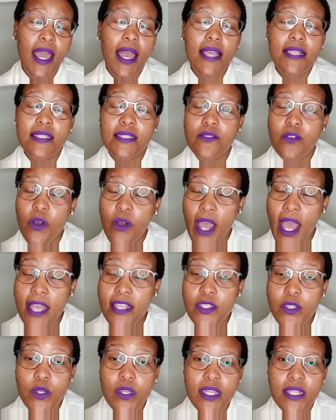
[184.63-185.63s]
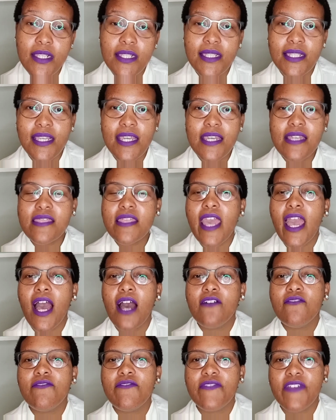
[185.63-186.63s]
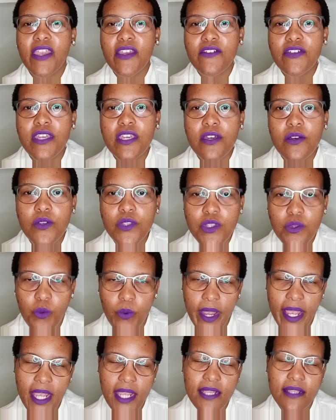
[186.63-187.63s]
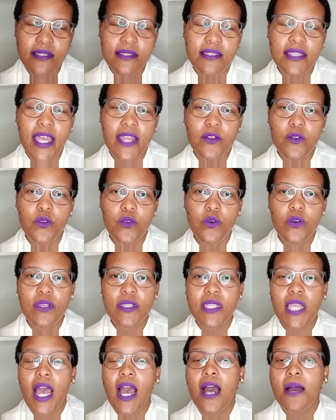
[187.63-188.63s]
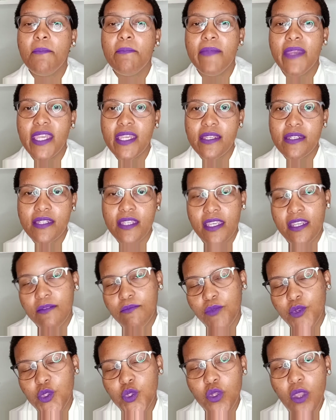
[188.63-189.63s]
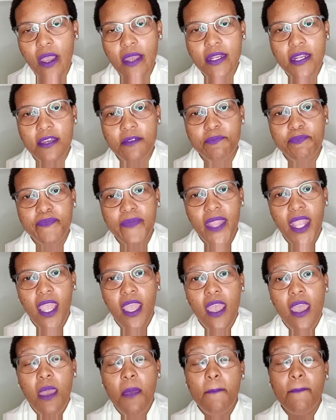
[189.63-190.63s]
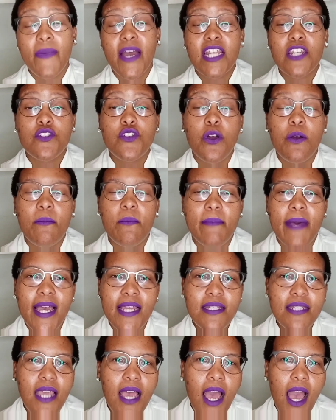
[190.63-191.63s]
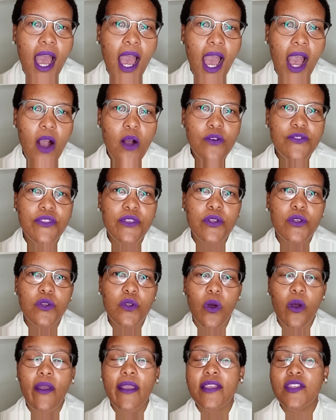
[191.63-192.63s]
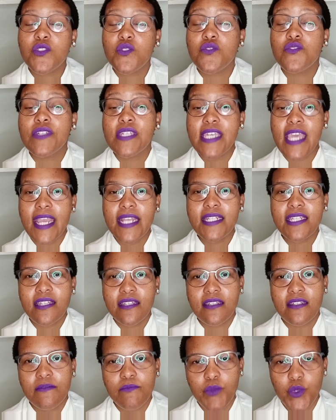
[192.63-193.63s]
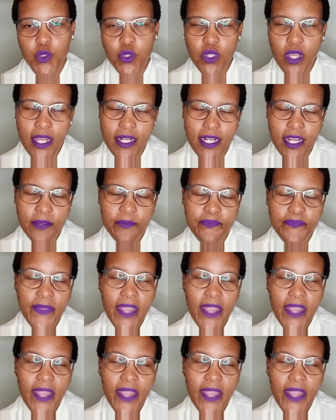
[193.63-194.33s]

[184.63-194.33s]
So as you can see, there are various ways that laws are made in Botswana. But no matter how the law is created in Botswana,